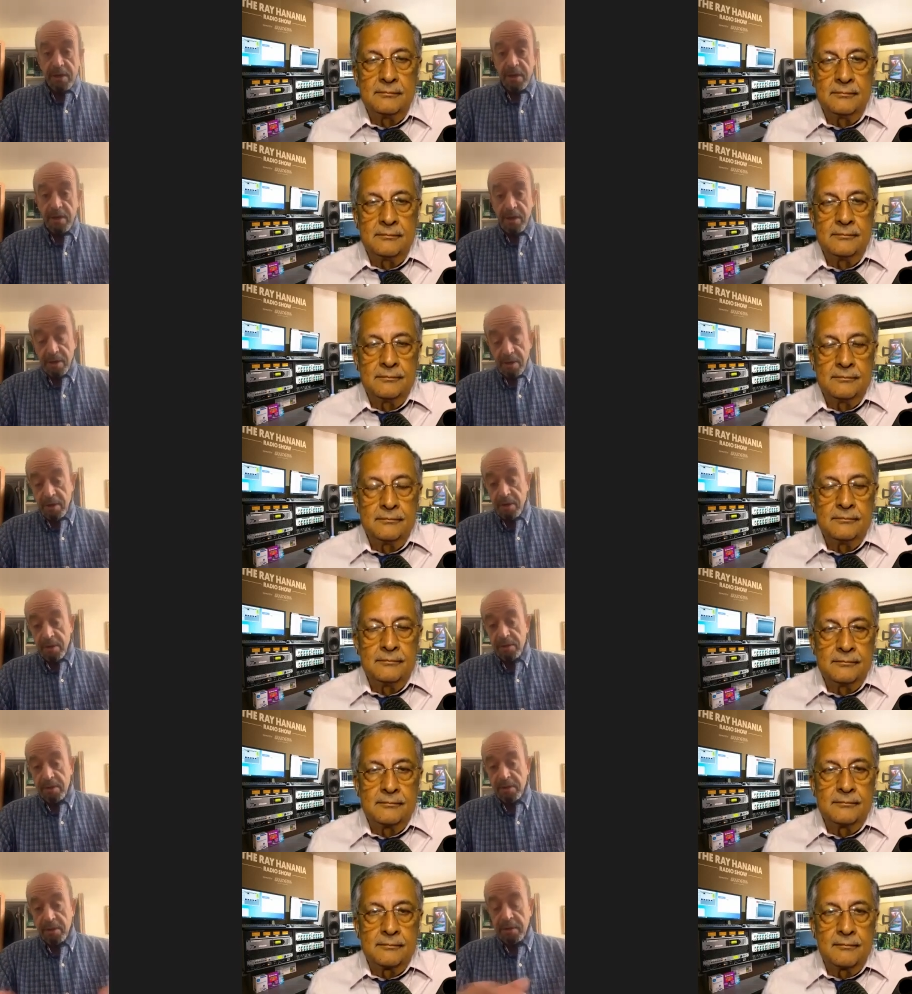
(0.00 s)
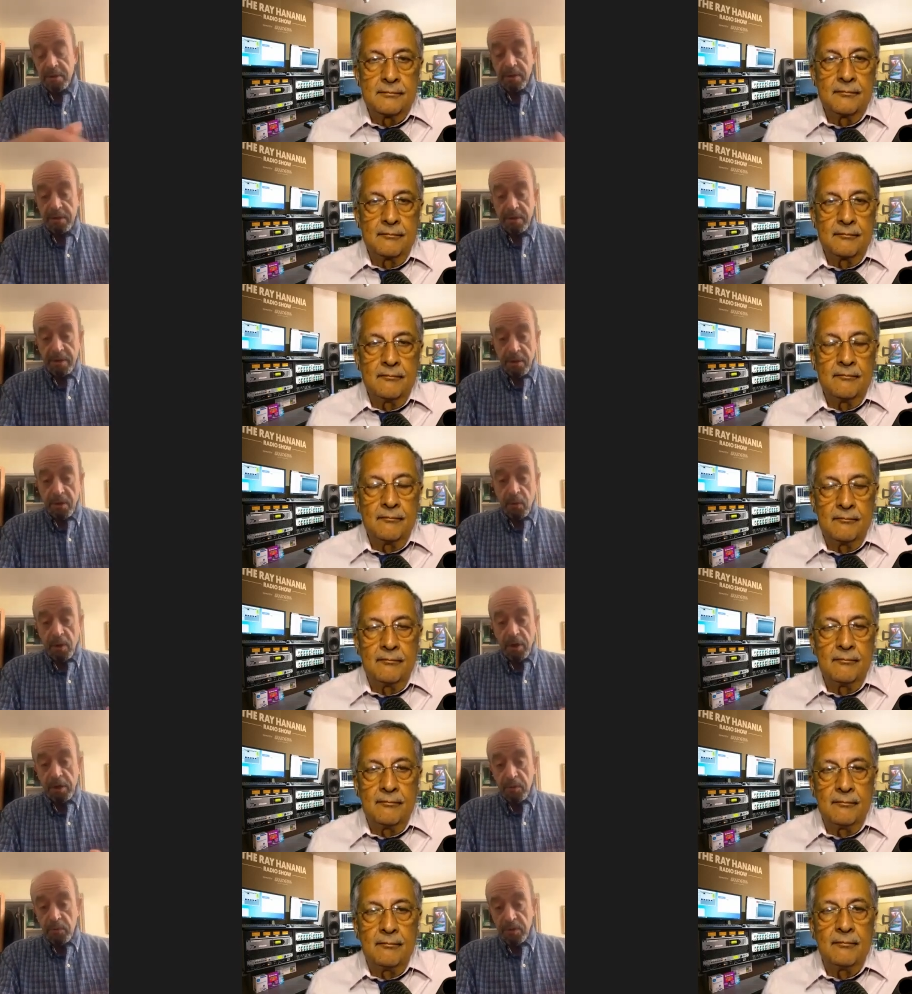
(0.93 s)
Speaker 1: uh, uh, you know,
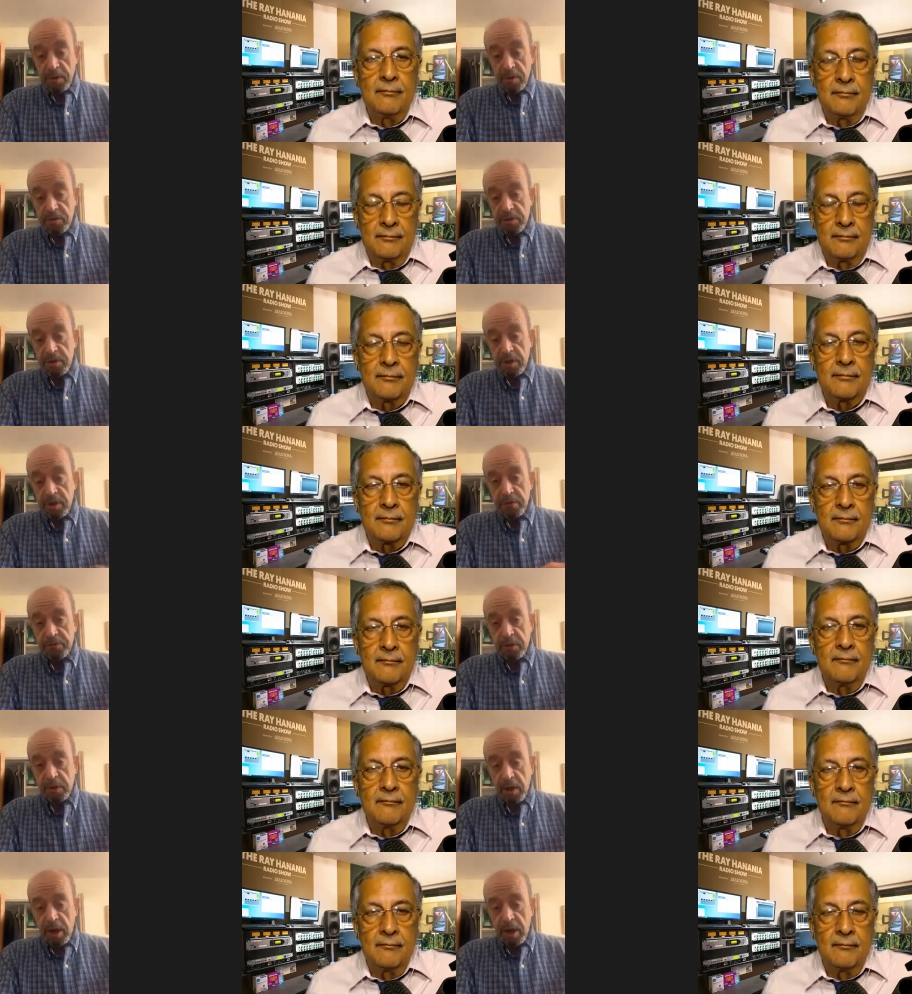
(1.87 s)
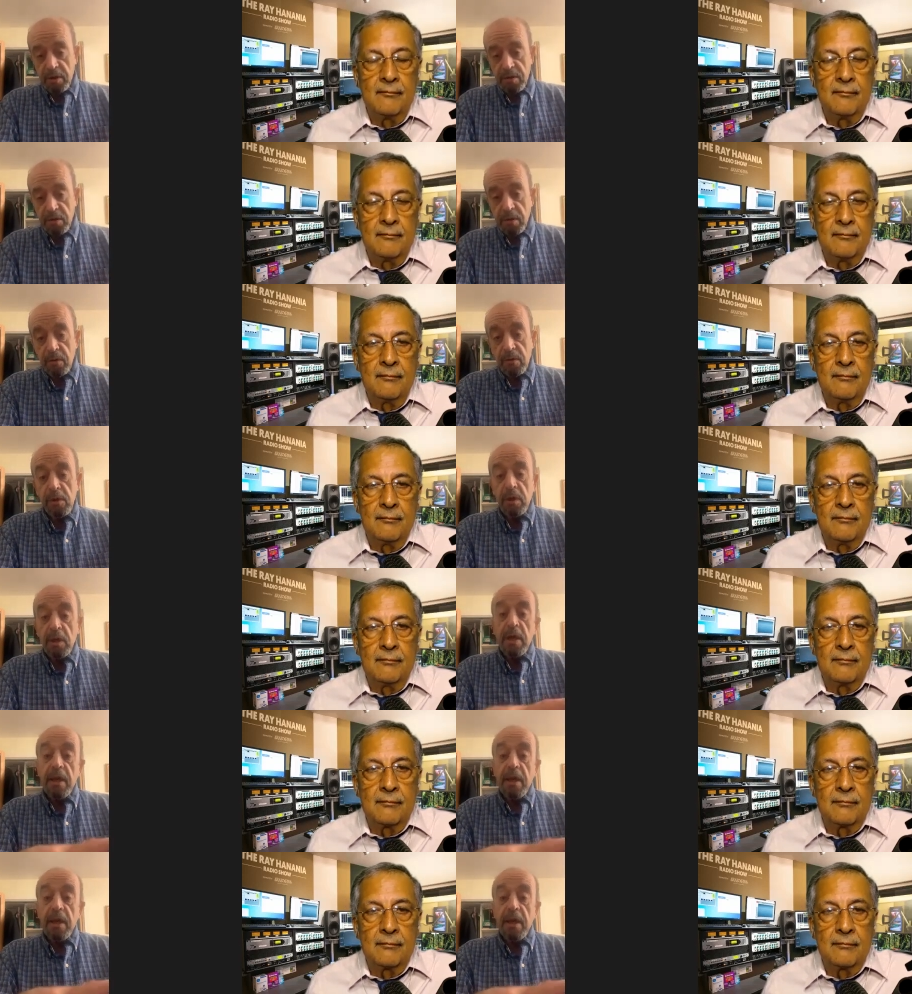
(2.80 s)
working with the city of Chicago,